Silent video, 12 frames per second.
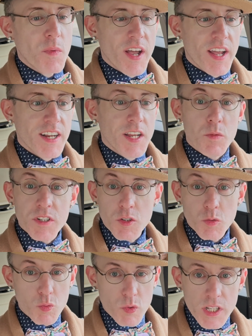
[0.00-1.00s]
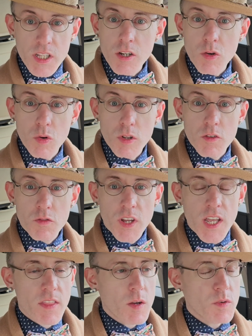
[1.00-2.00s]
but it was a really cool
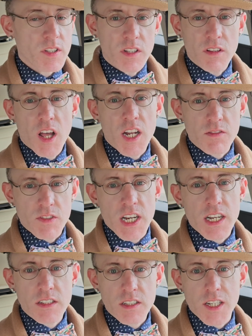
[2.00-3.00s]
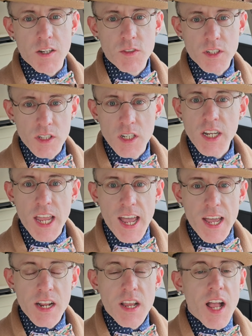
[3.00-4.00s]
event. There was a lot of neat stuff to look
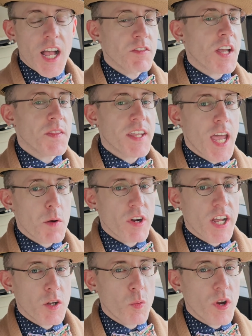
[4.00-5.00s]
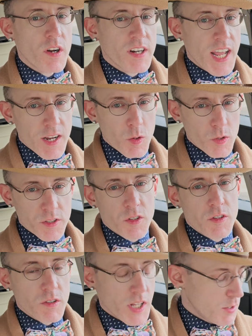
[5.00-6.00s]
at. I've got the camera at a weird angle, so
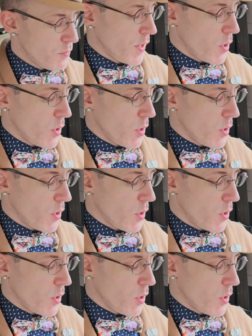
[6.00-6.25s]
you're like